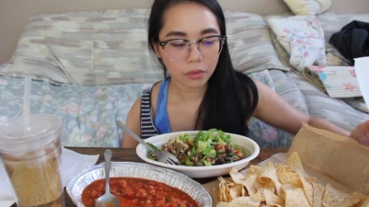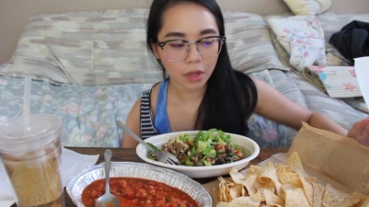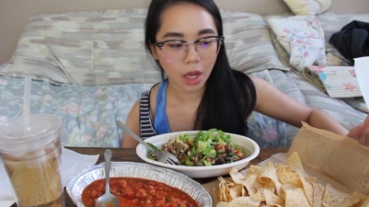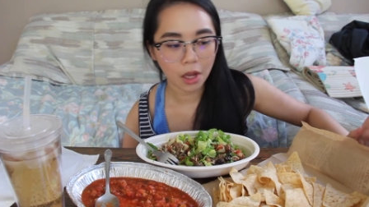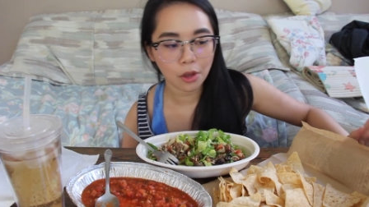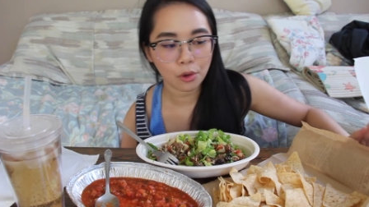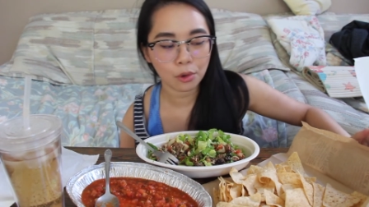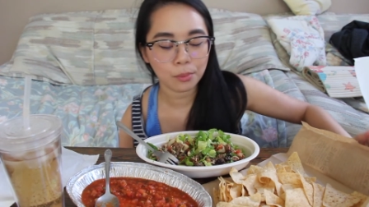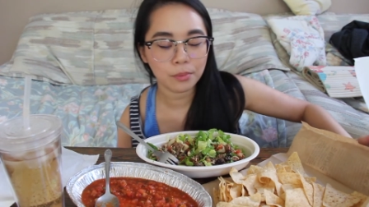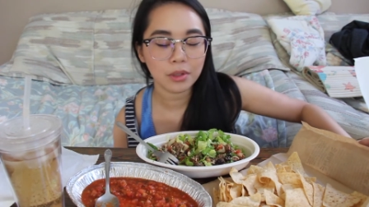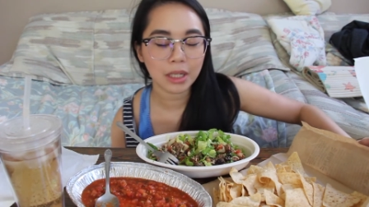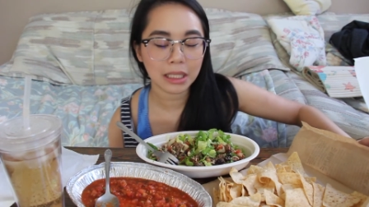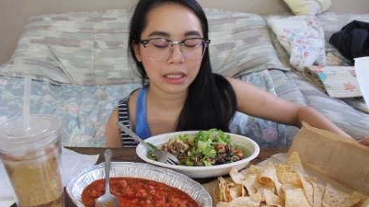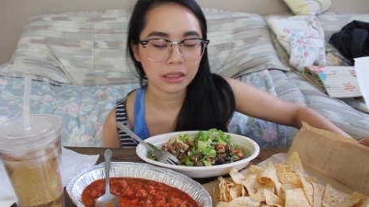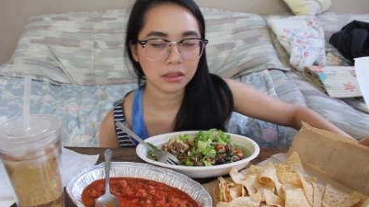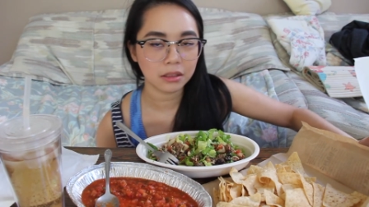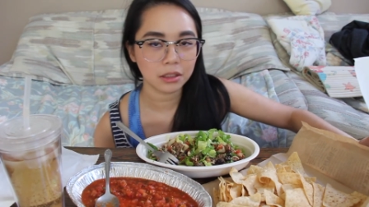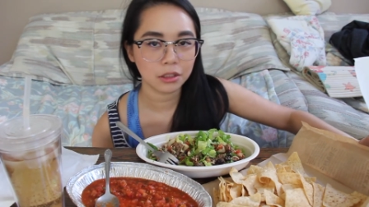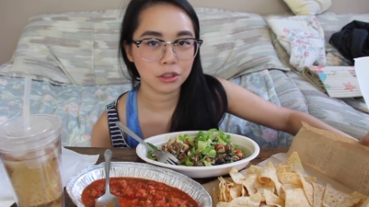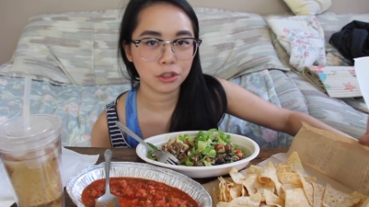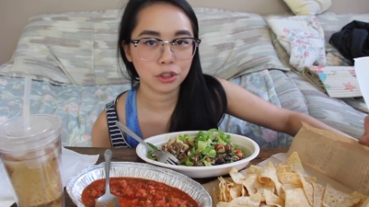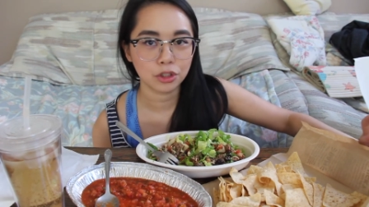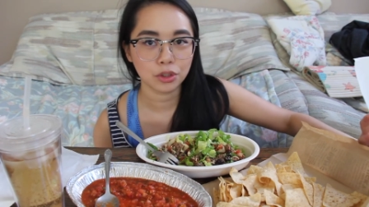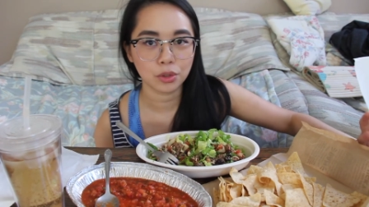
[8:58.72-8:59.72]
I hope you guys
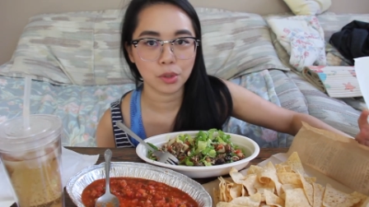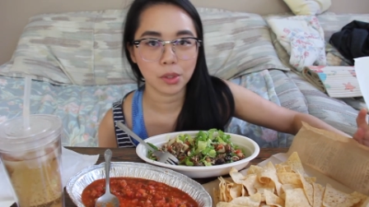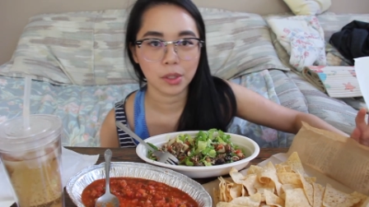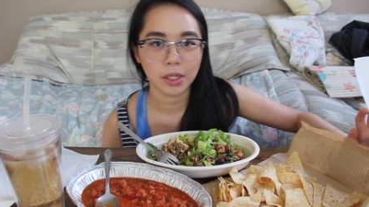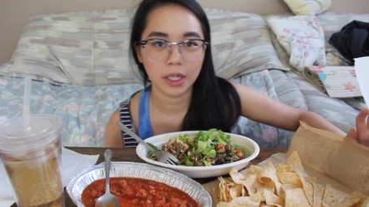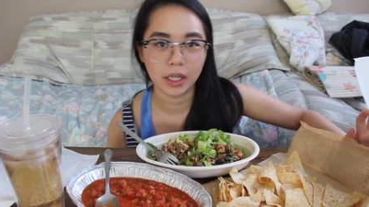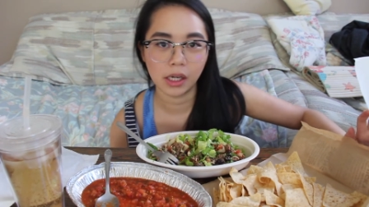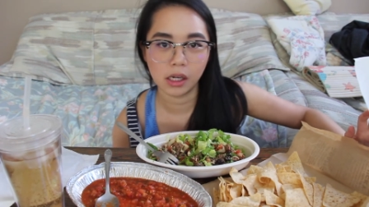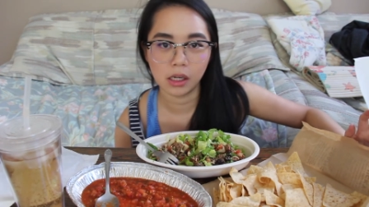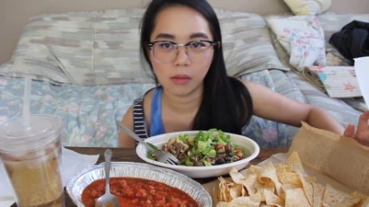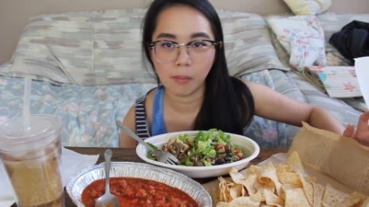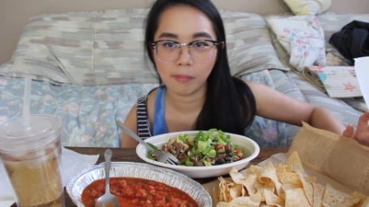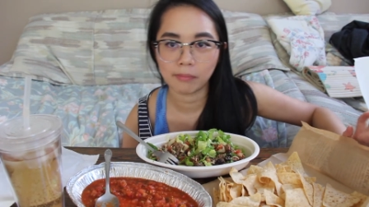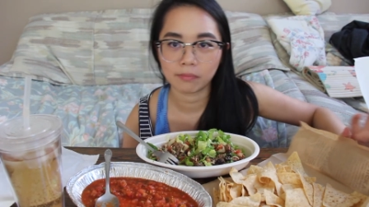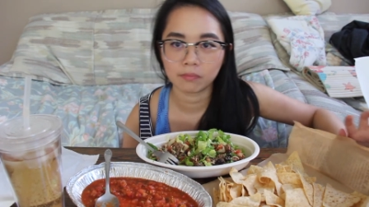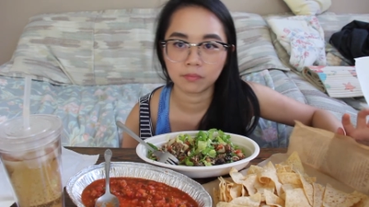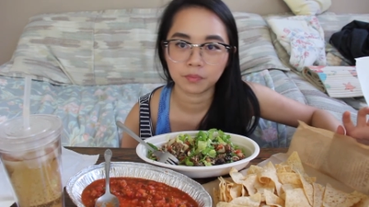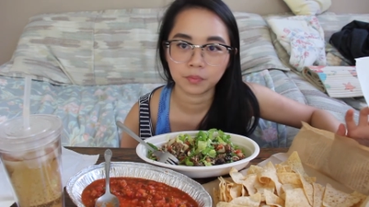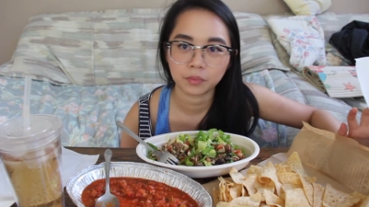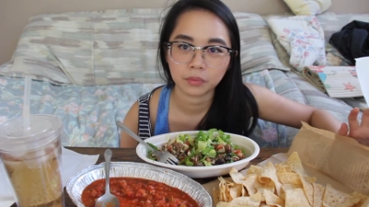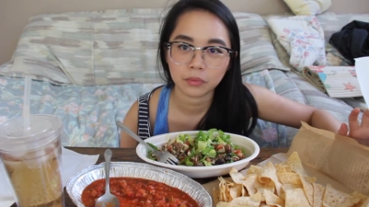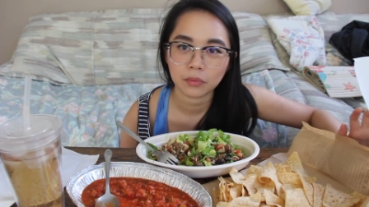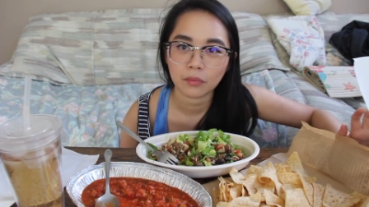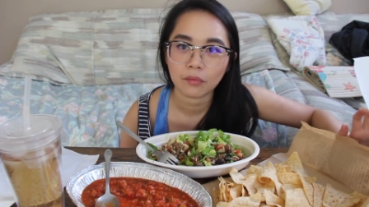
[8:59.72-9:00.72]
enjoyed
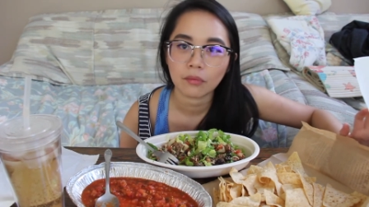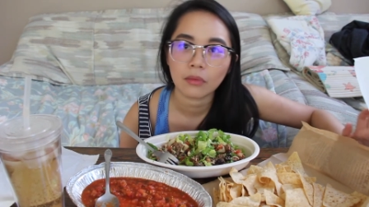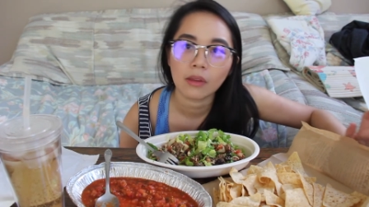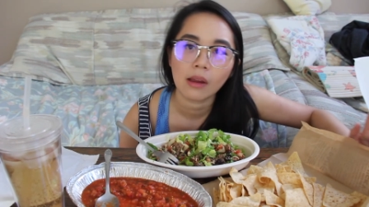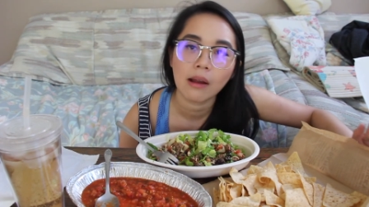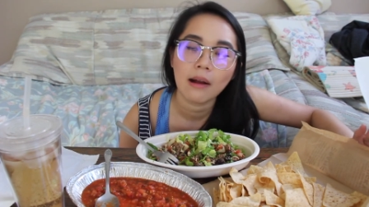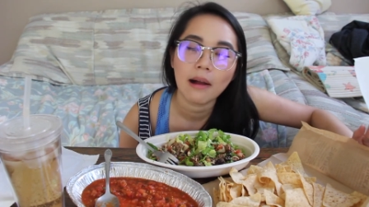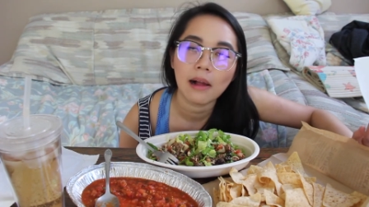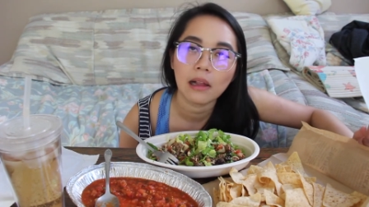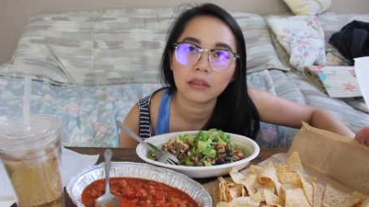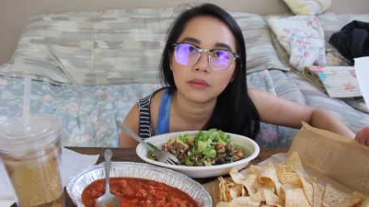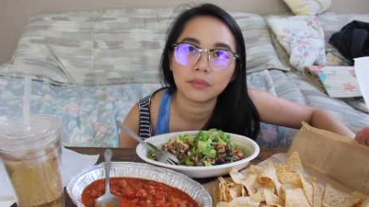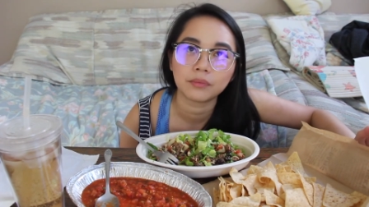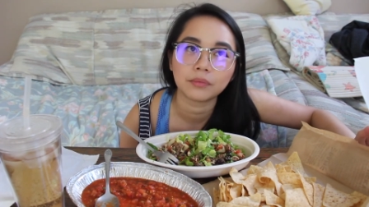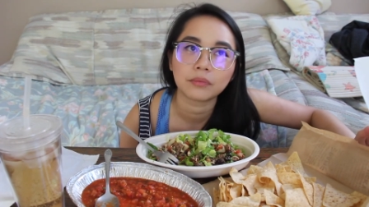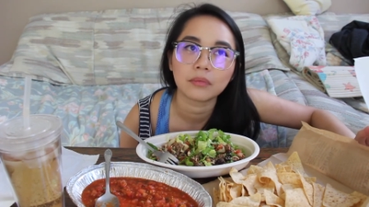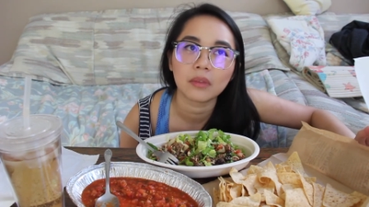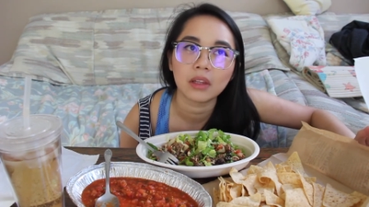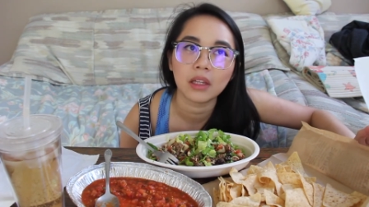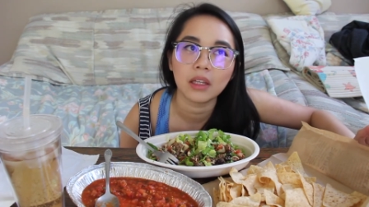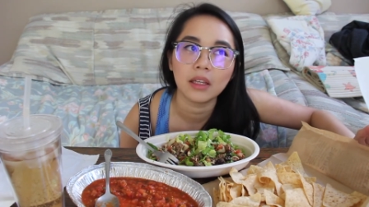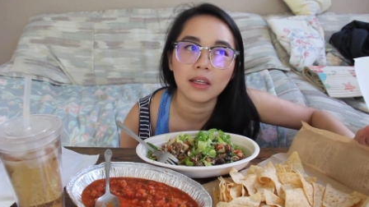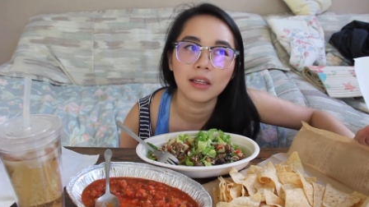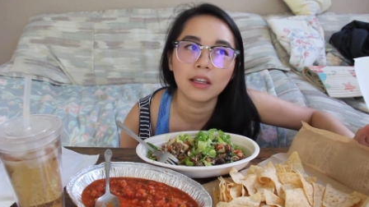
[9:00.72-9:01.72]

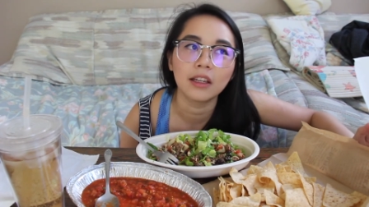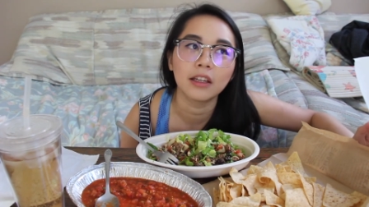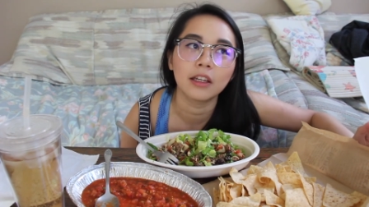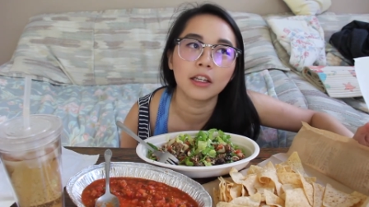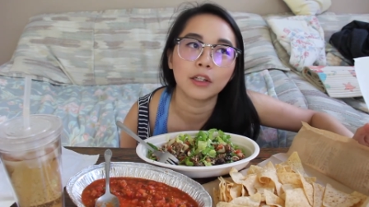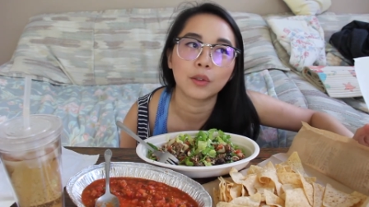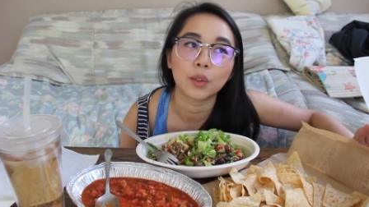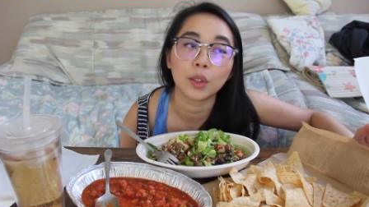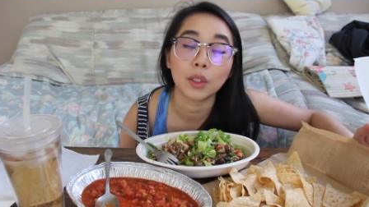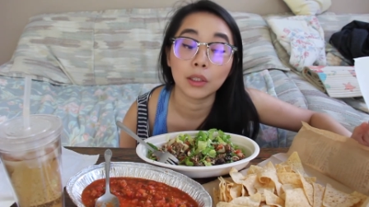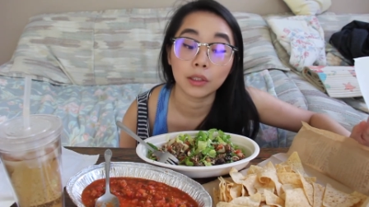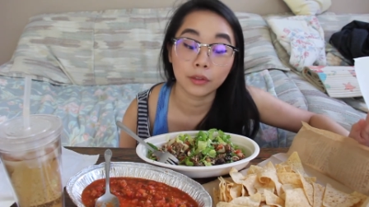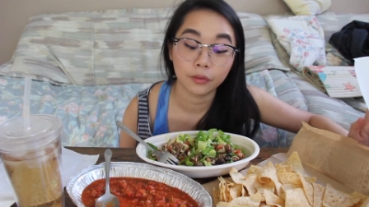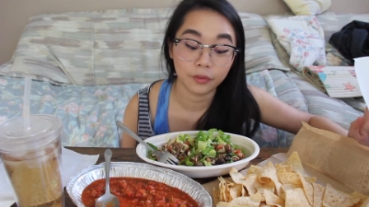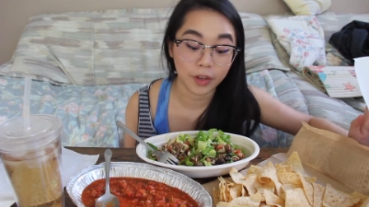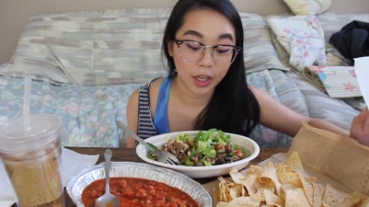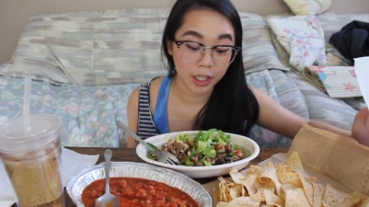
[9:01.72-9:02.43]
the grilled